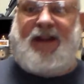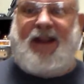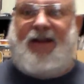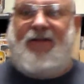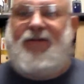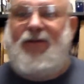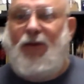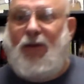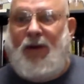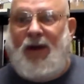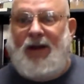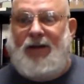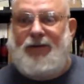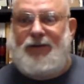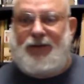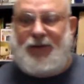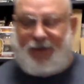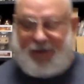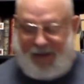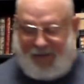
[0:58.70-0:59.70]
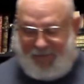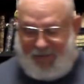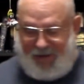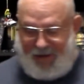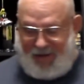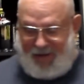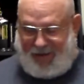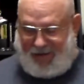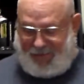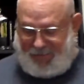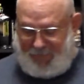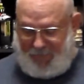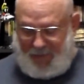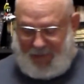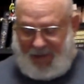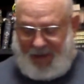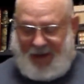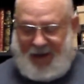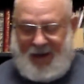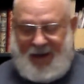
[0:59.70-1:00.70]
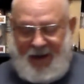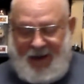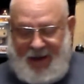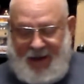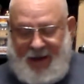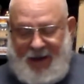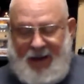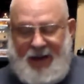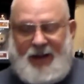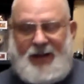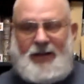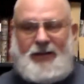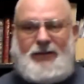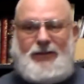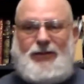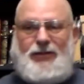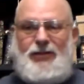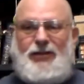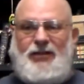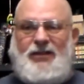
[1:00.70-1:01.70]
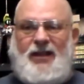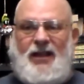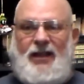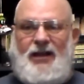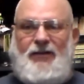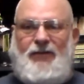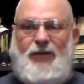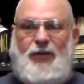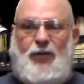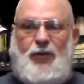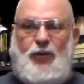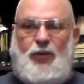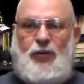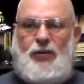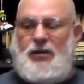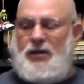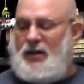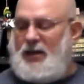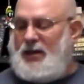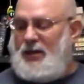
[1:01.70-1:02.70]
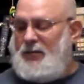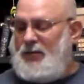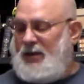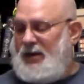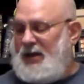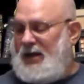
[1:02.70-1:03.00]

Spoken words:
to have crowns on everything. Just kind of a cool club.